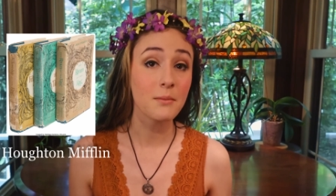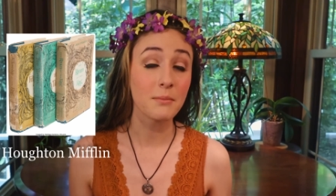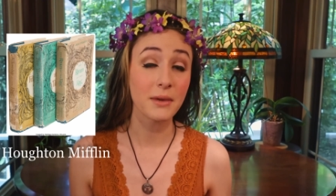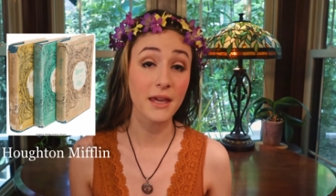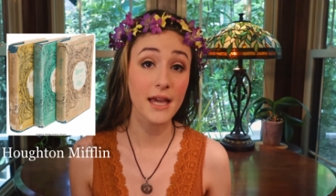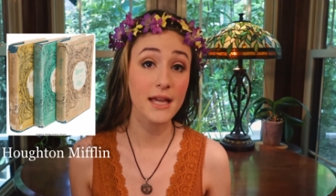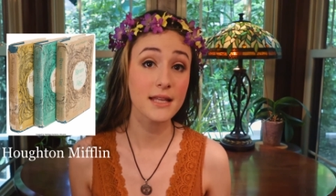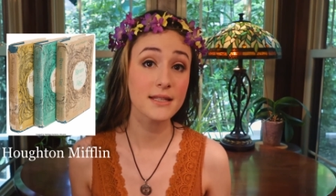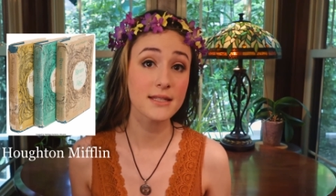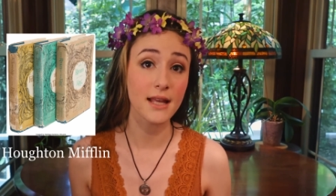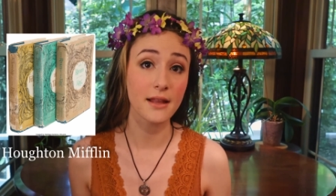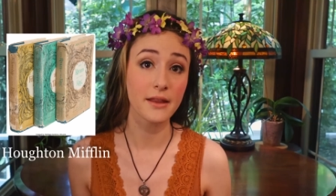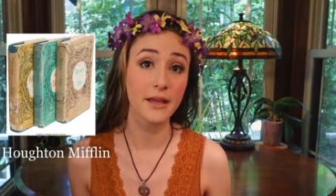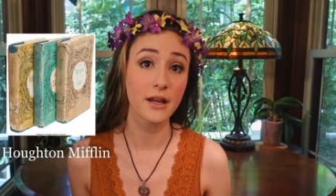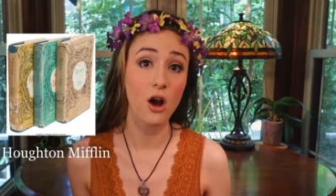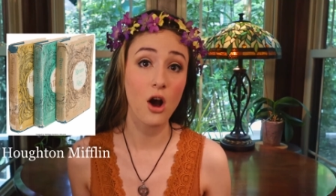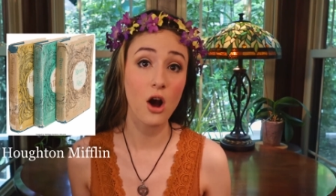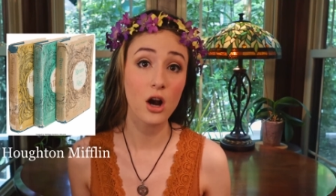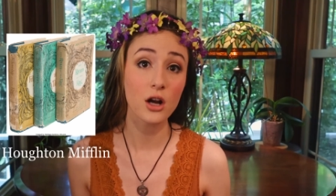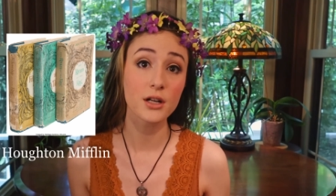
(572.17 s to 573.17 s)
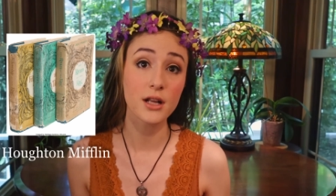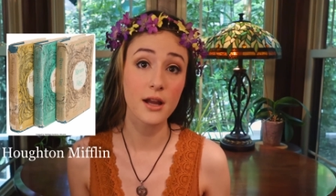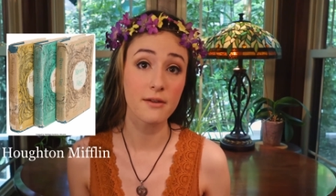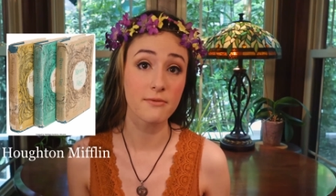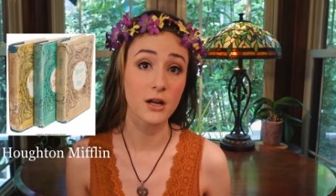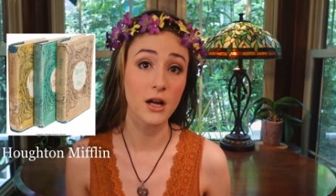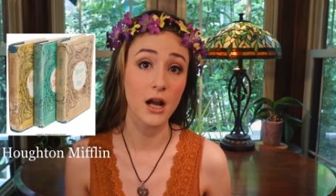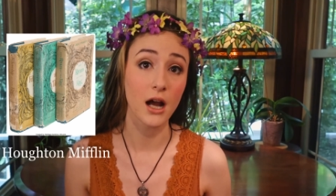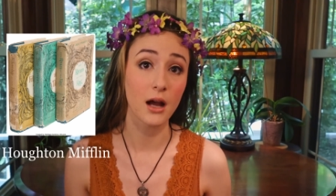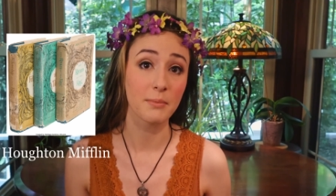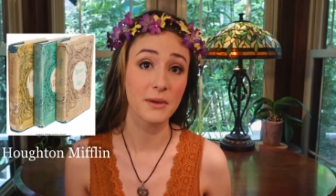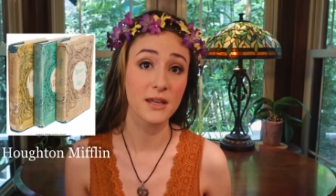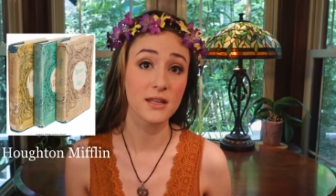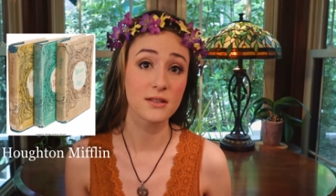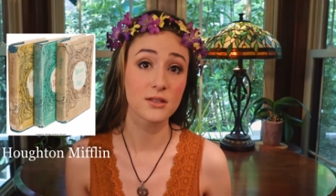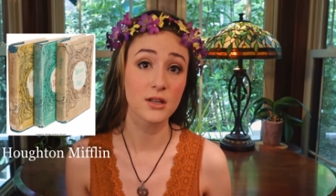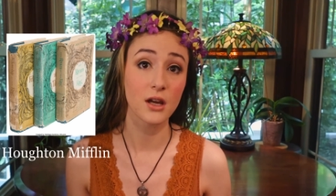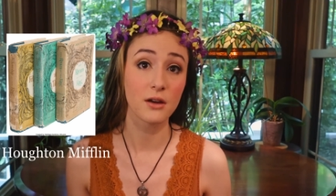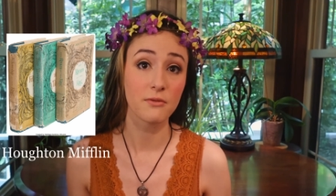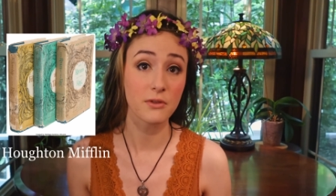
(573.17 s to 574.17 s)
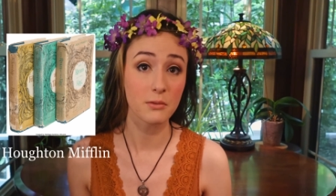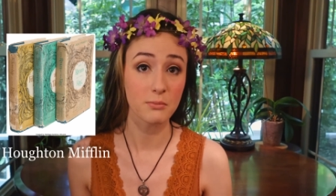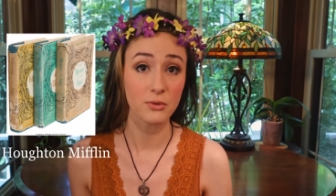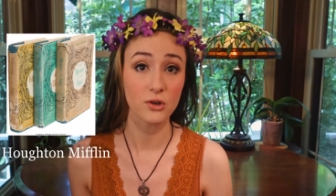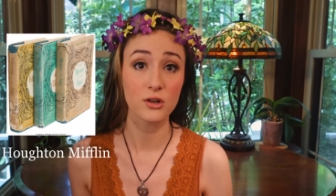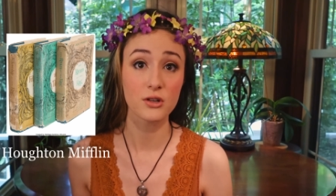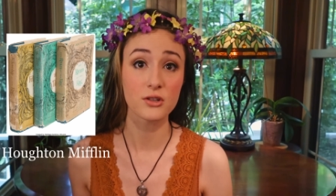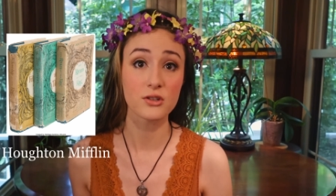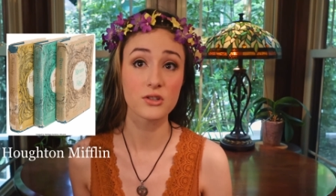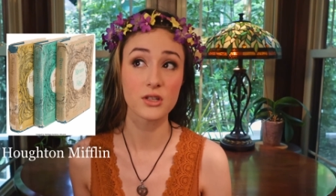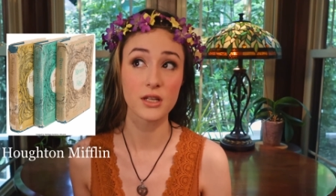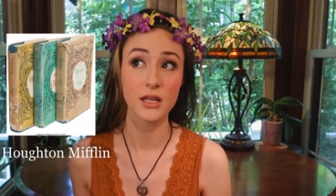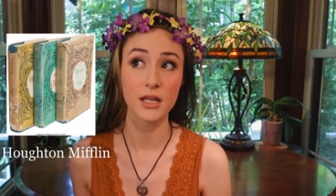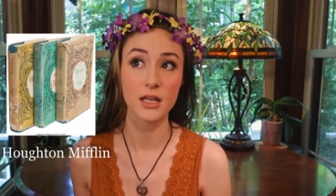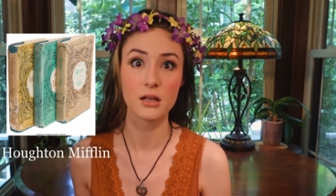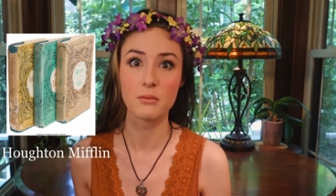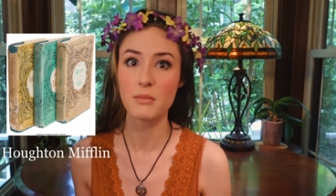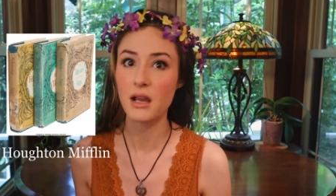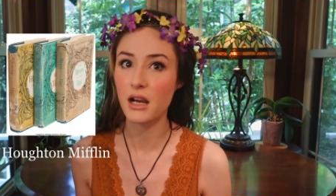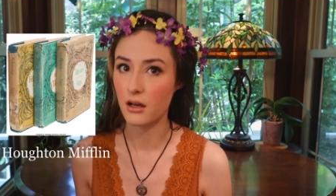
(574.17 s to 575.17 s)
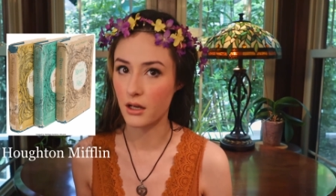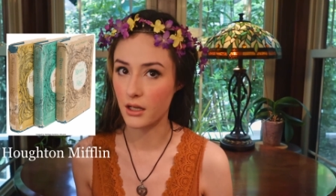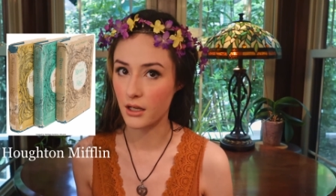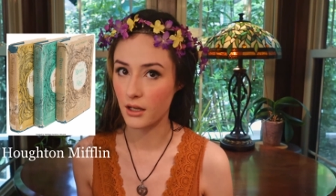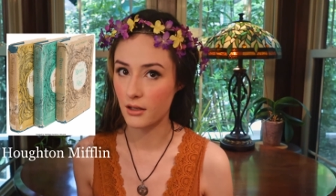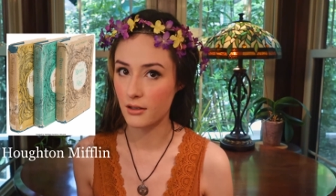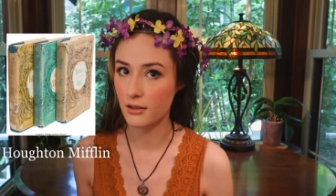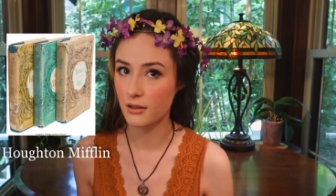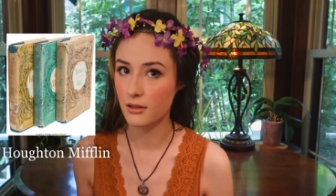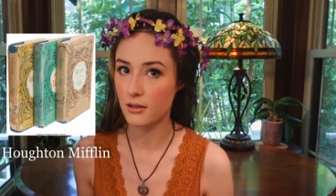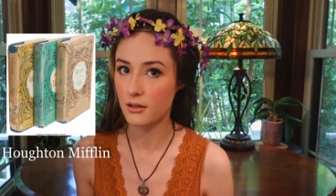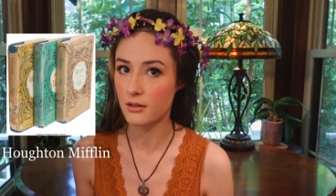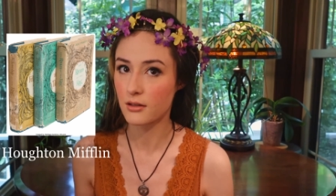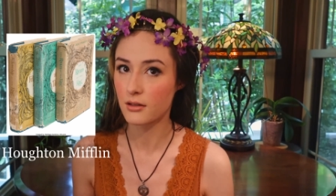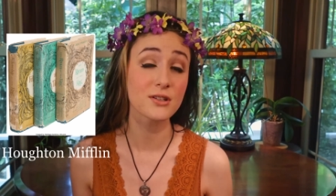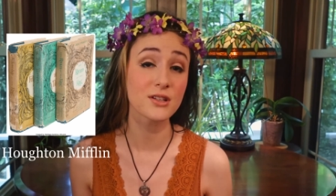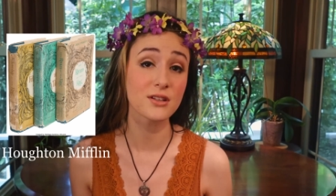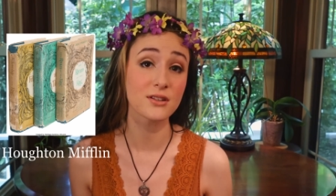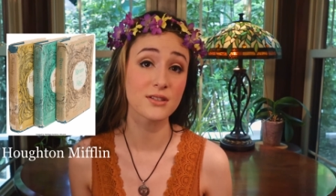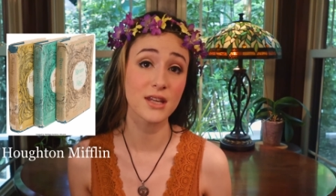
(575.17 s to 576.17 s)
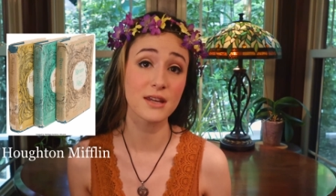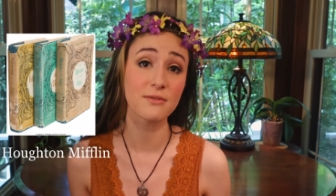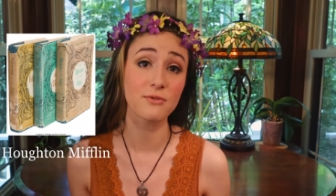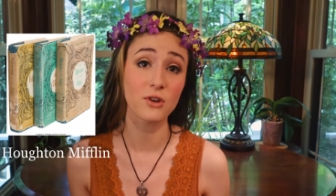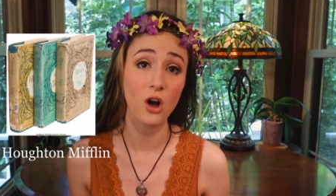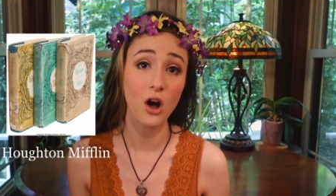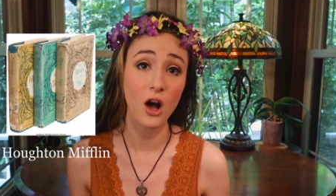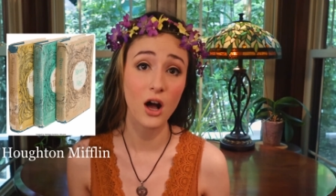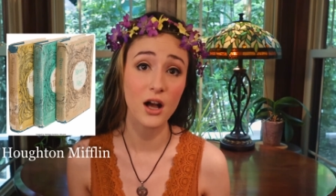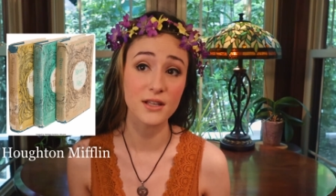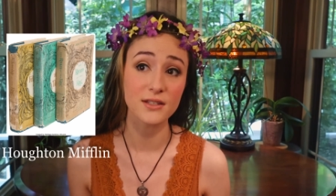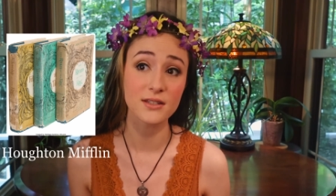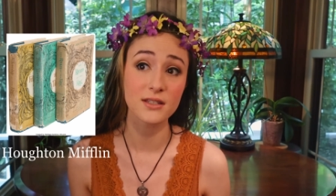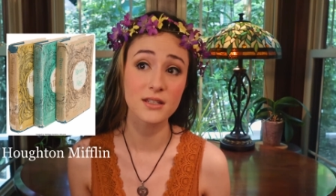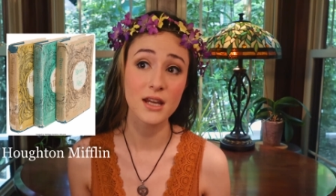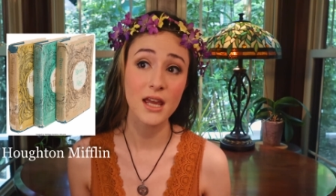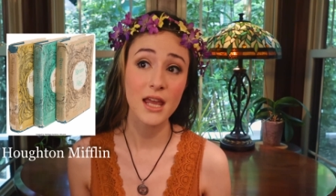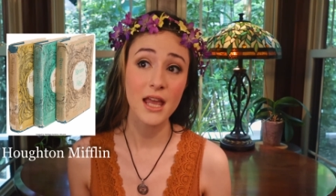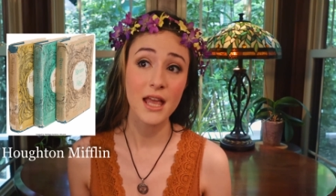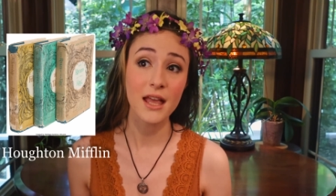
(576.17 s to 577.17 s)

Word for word: began selling hardcover copies of the books in America. However, to save cost,